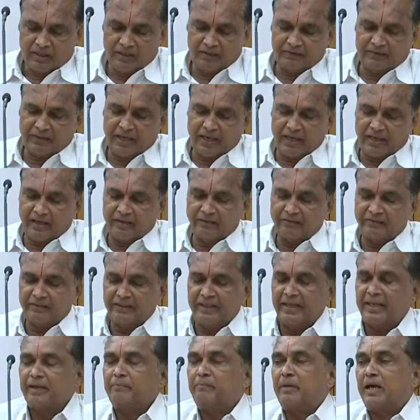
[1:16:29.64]
He says
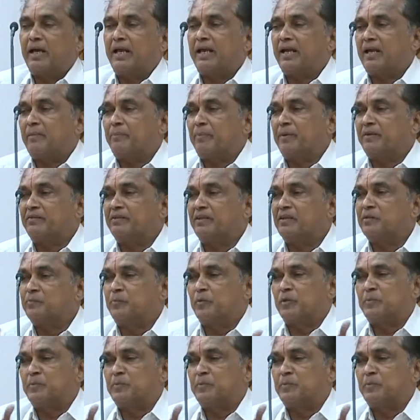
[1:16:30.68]
here Malar represents